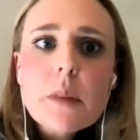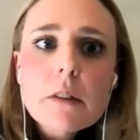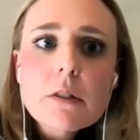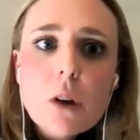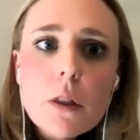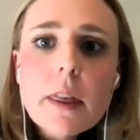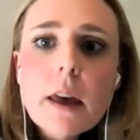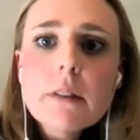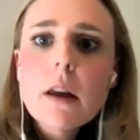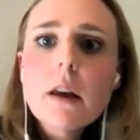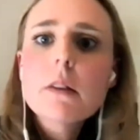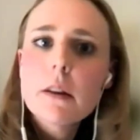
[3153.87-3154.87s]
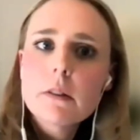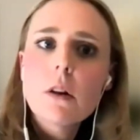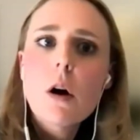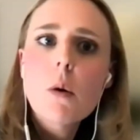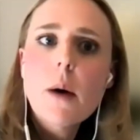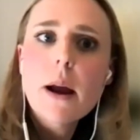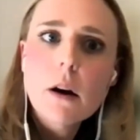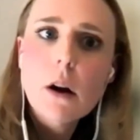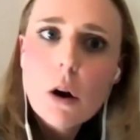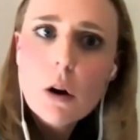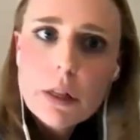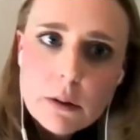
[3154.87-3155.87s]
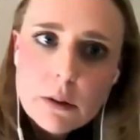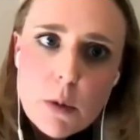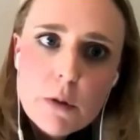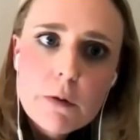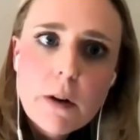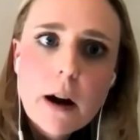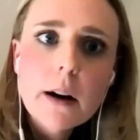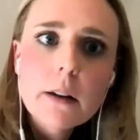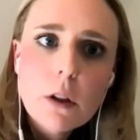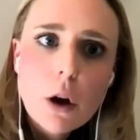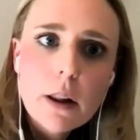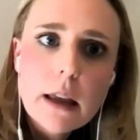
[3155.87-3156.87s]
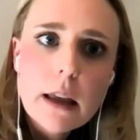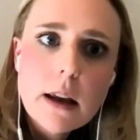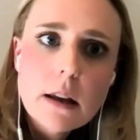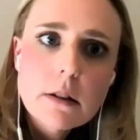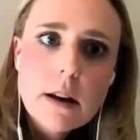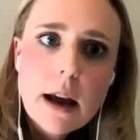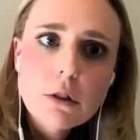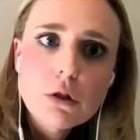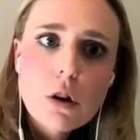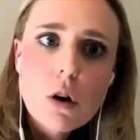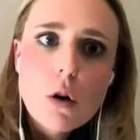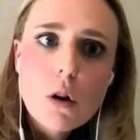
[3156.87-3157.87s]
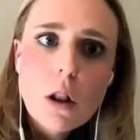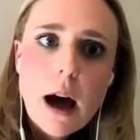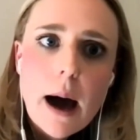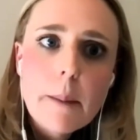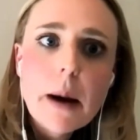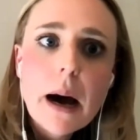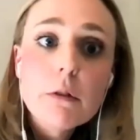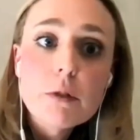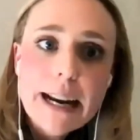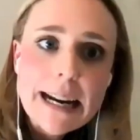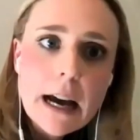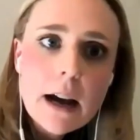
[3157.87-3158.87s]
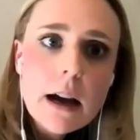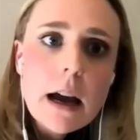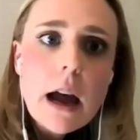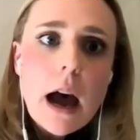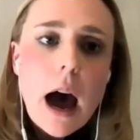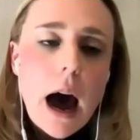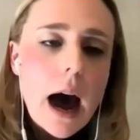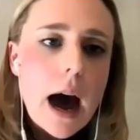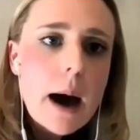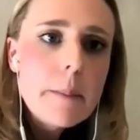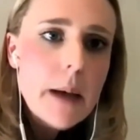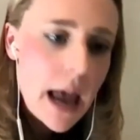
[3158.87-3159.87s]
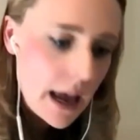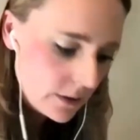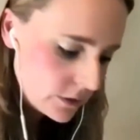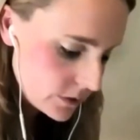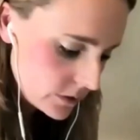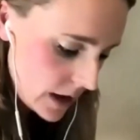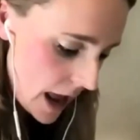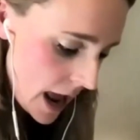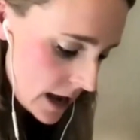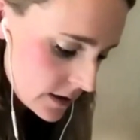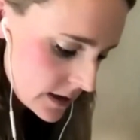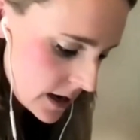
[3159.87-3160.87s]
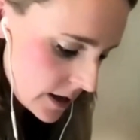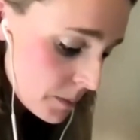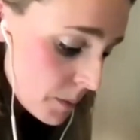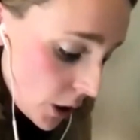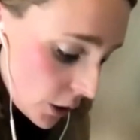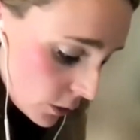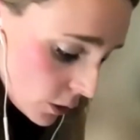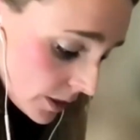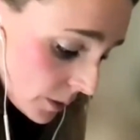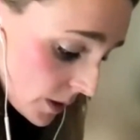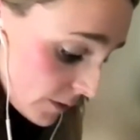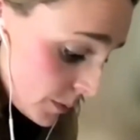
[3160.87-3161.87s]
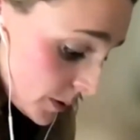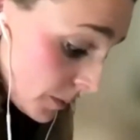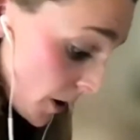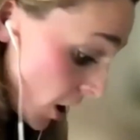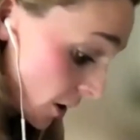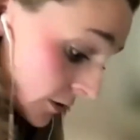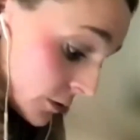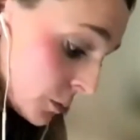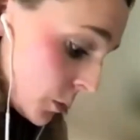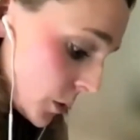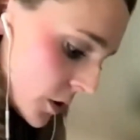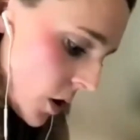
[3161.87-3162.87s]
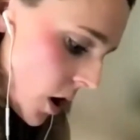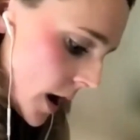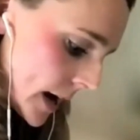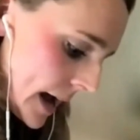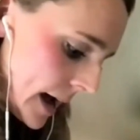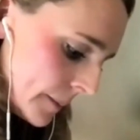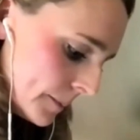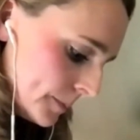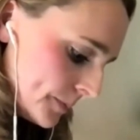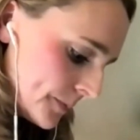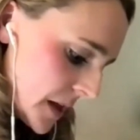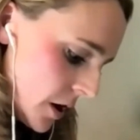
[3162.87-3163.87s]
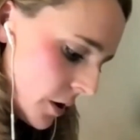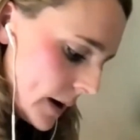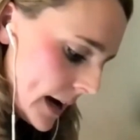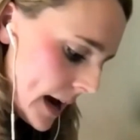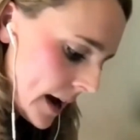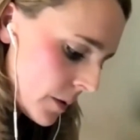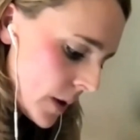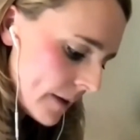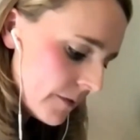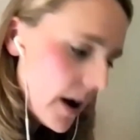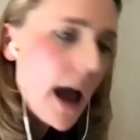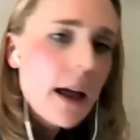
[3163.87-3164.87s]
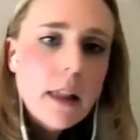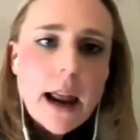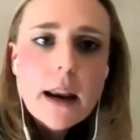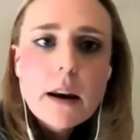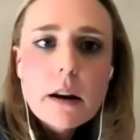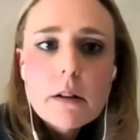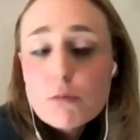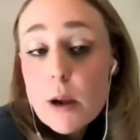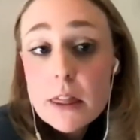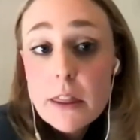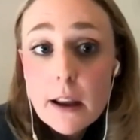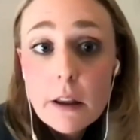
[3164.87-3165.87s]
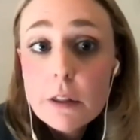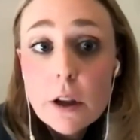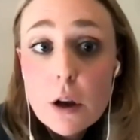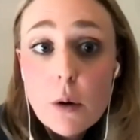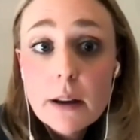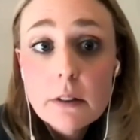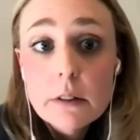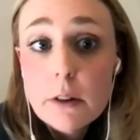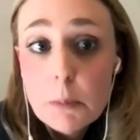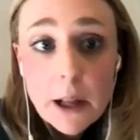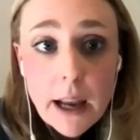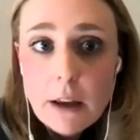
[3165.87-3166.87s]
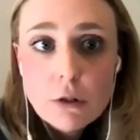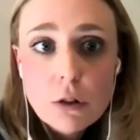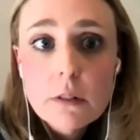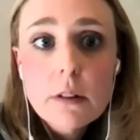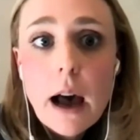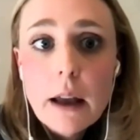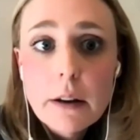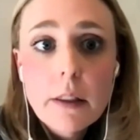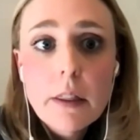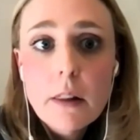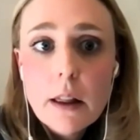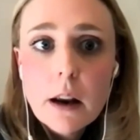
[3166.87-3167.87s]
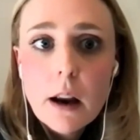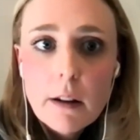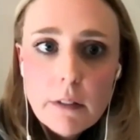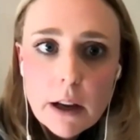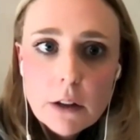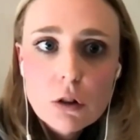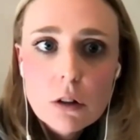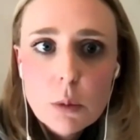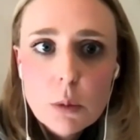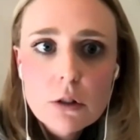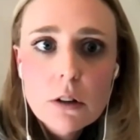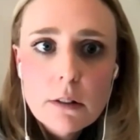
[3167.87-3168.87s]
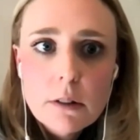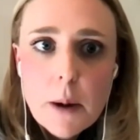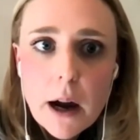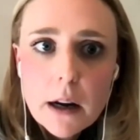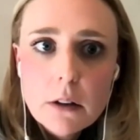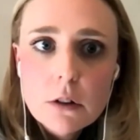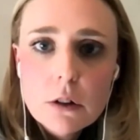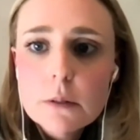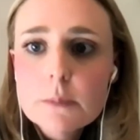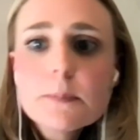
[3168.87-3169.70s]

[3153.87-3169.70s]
So there's a long way to go. Things move very slowly in the international arena, and the model law that we've proposed would not, in any way violate, we think, the US's obligations under the London Convention, which it is a party to.